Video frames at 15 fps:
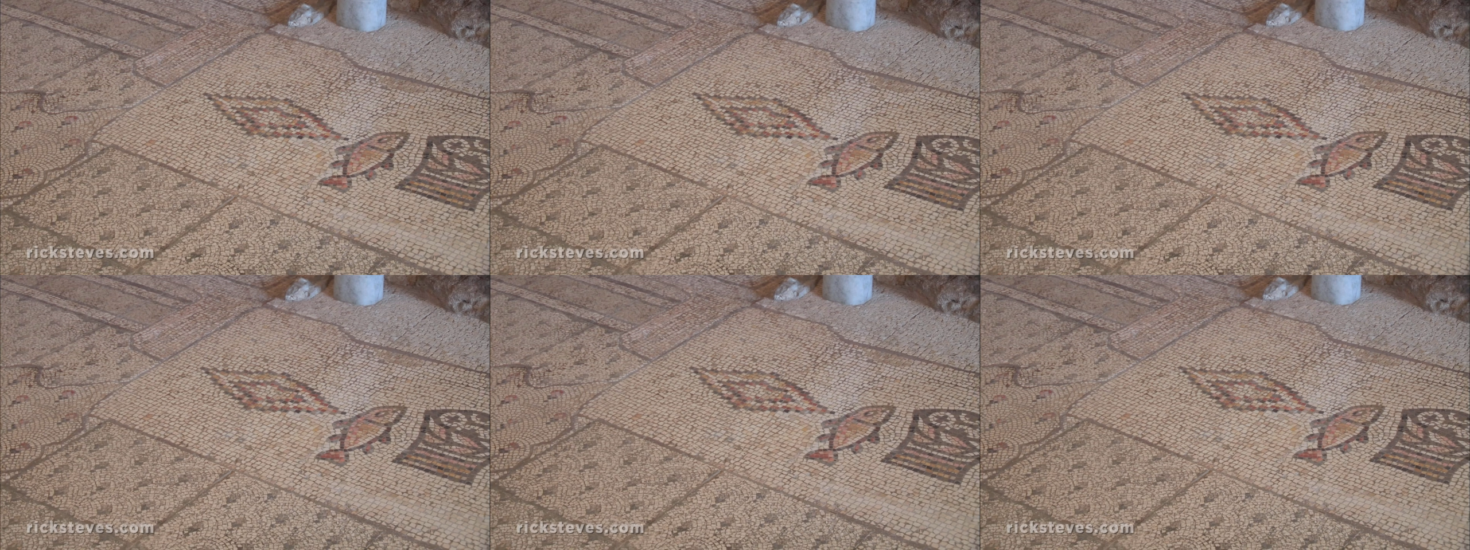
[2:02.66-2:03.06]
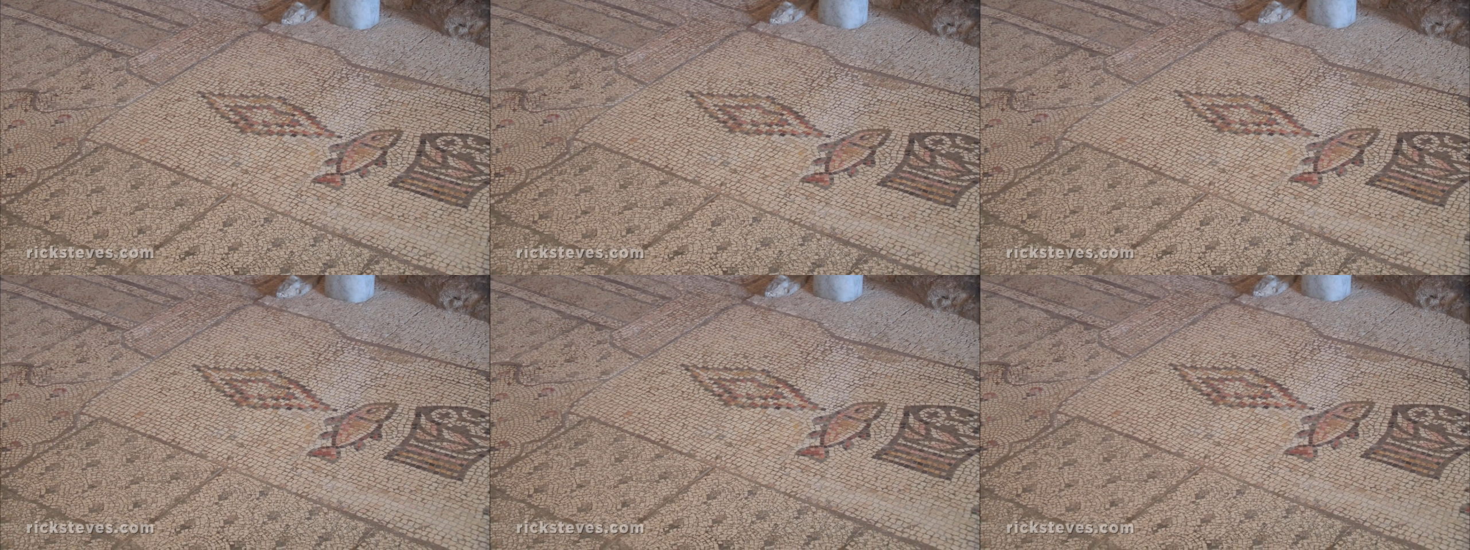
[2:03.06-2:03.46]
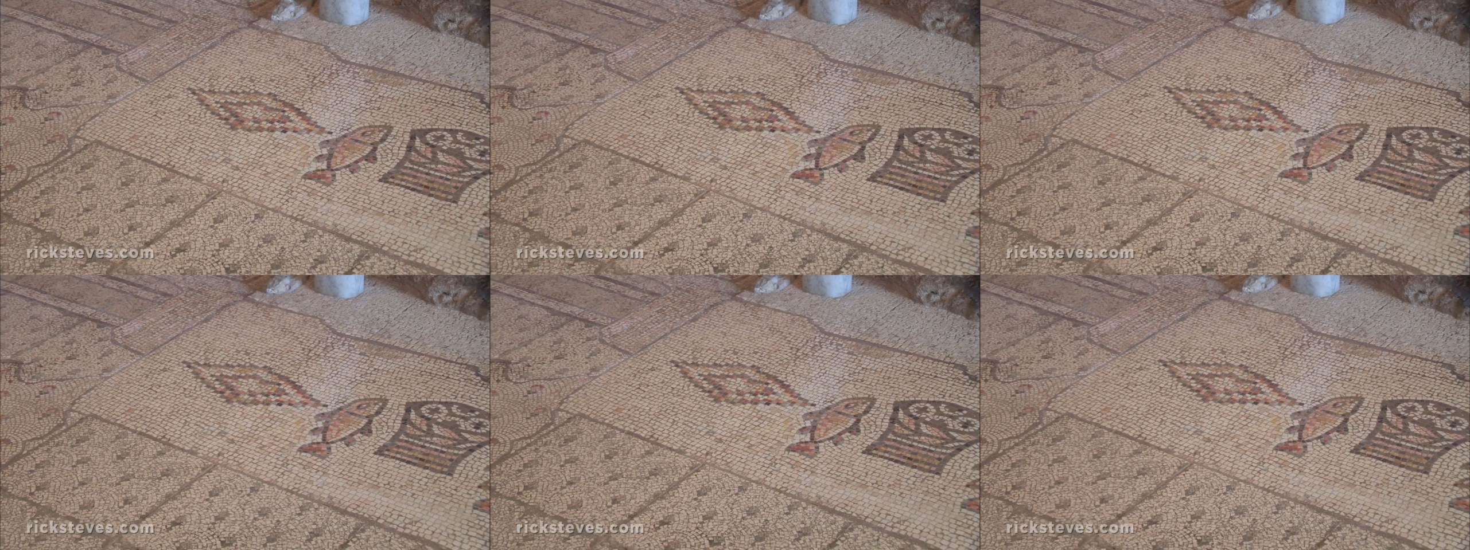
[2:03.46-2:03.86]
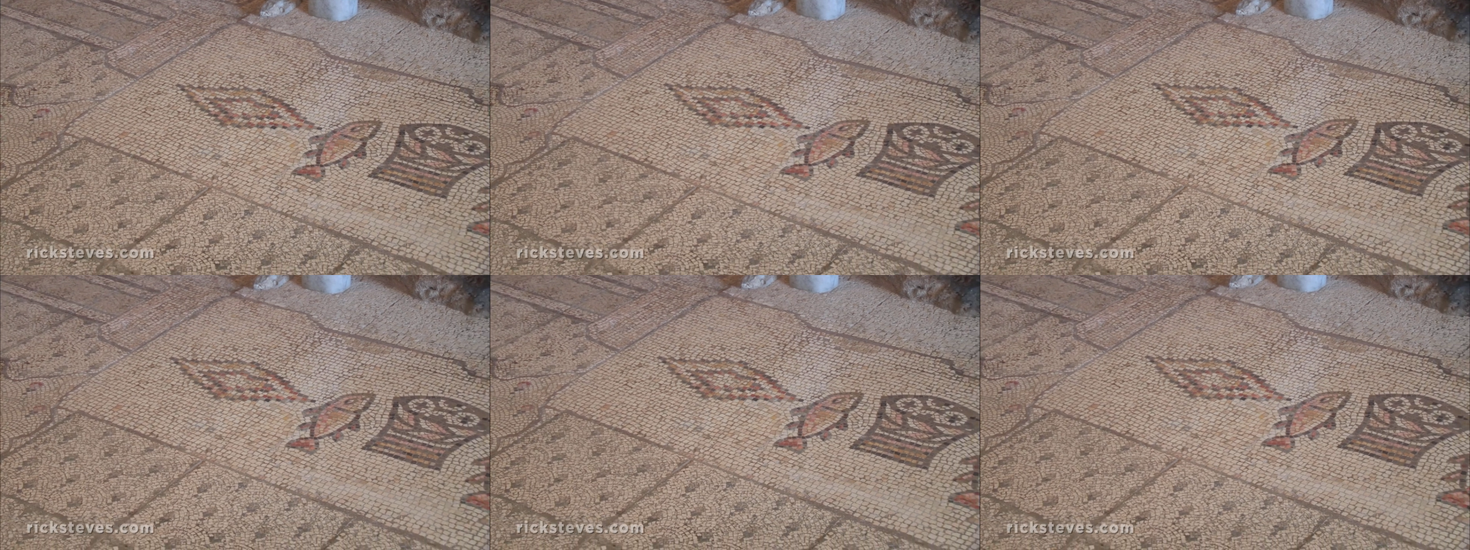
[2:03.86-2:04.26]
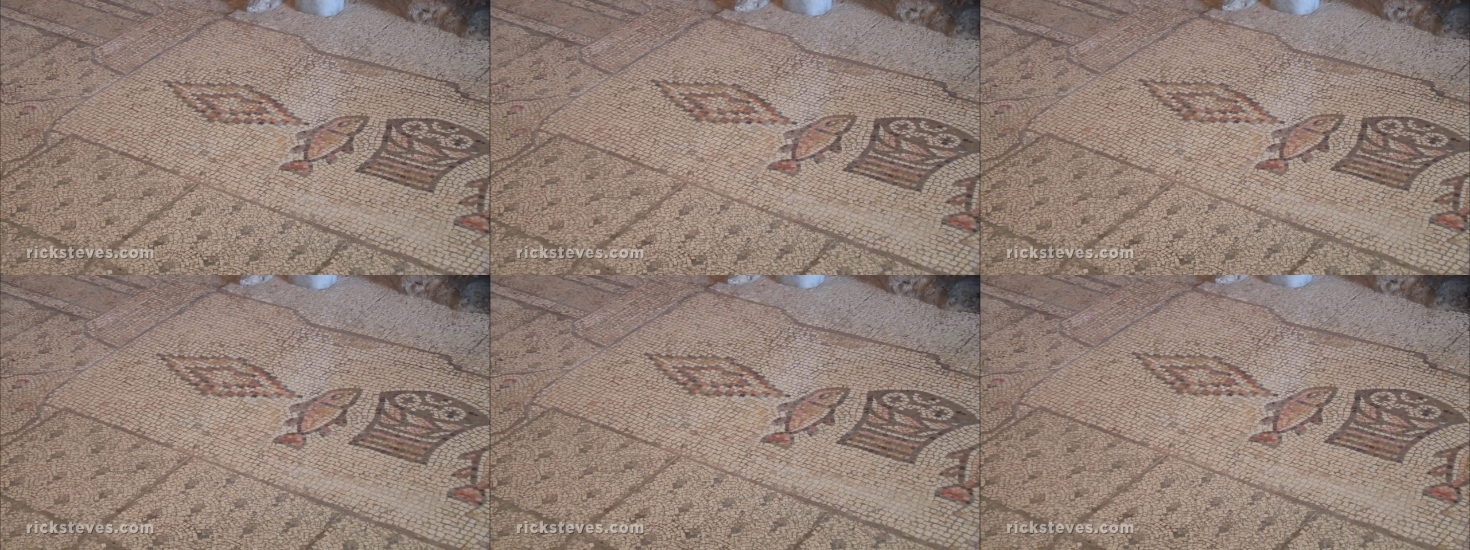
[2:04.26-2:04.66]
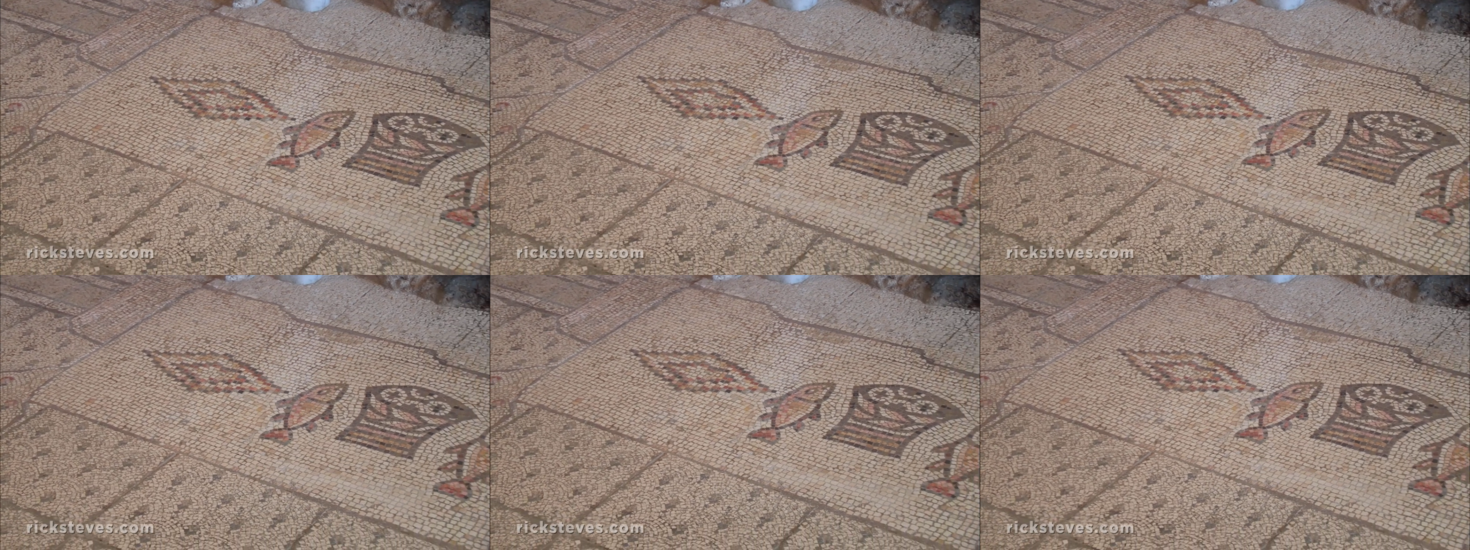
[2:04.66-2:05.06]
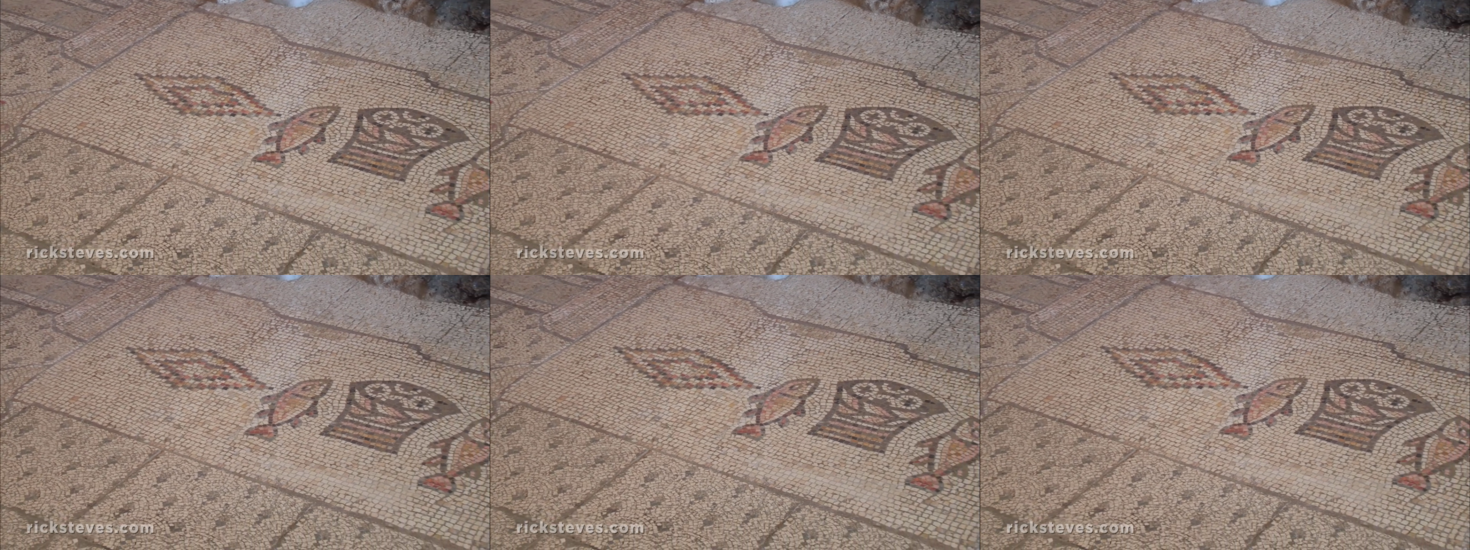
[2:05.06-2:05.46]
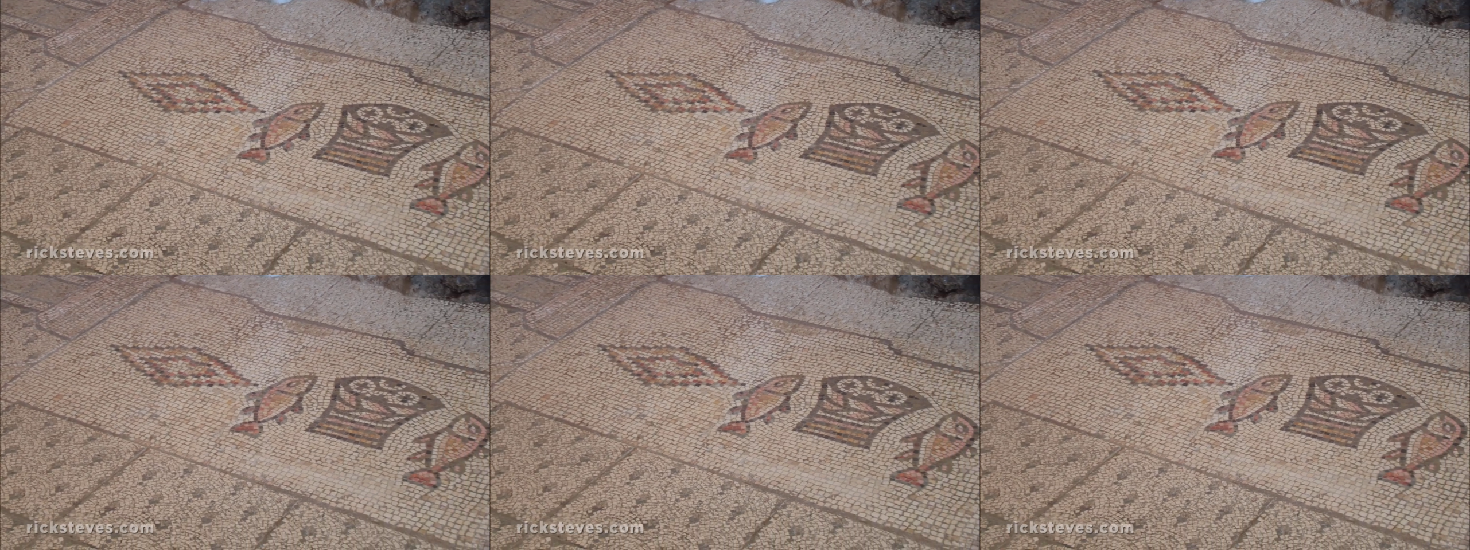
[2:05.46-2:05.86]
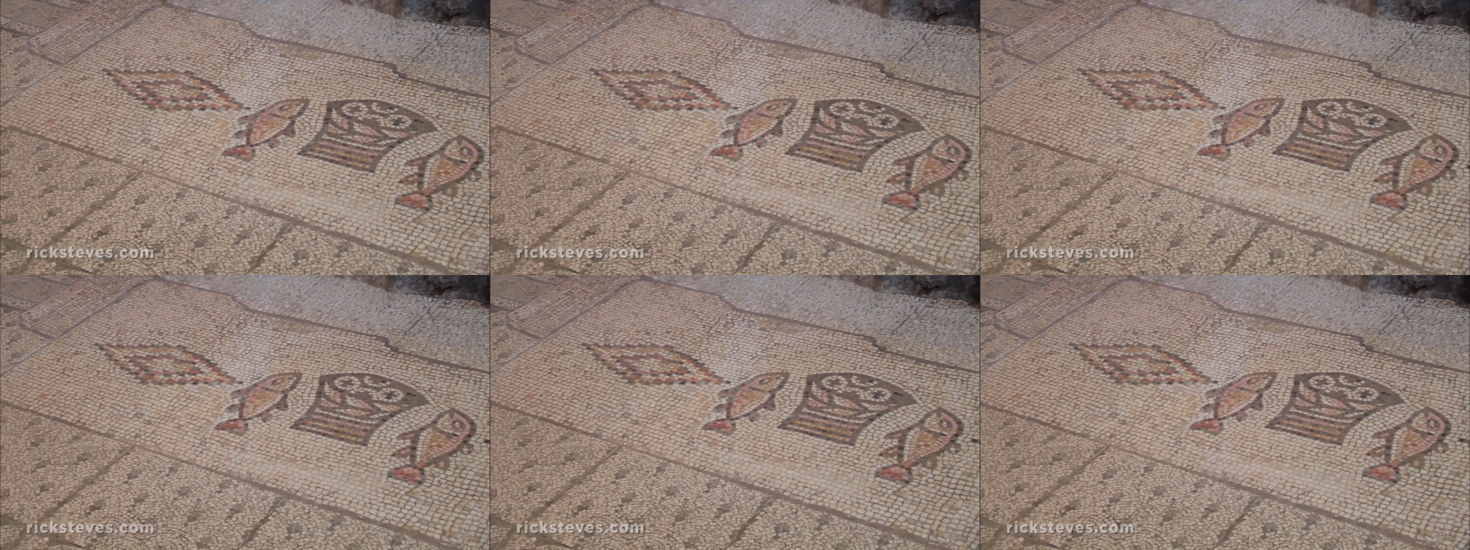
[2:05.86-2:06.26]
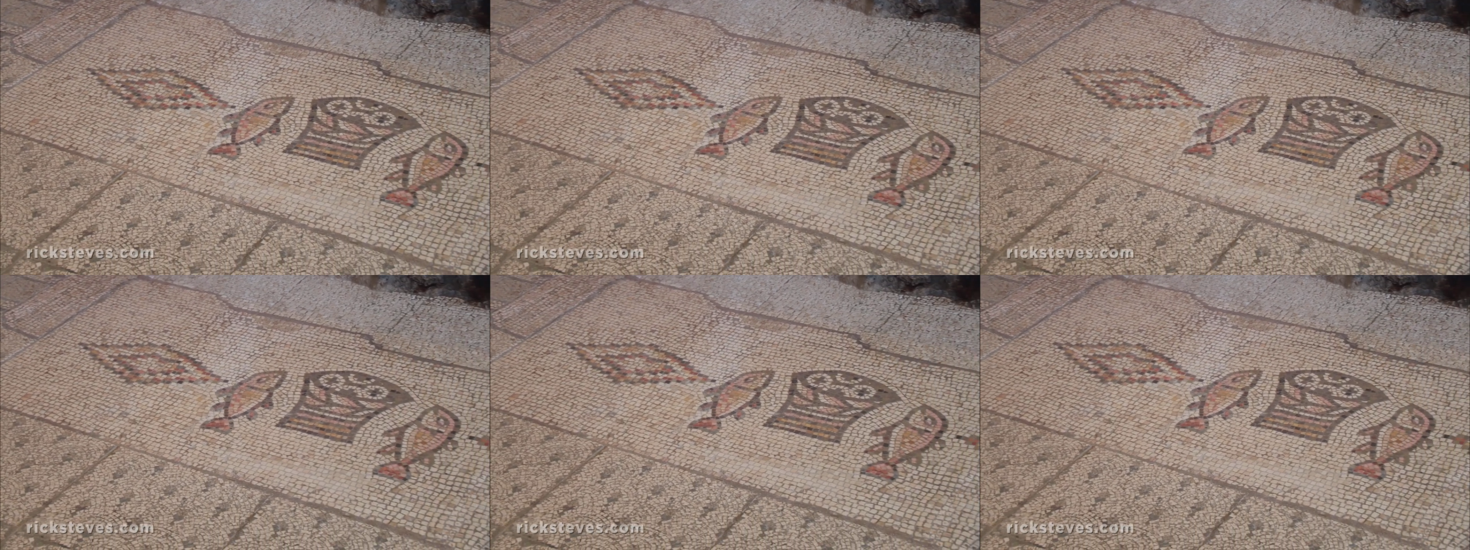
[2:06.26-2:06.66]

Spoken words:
Nobody's mouth can be seen.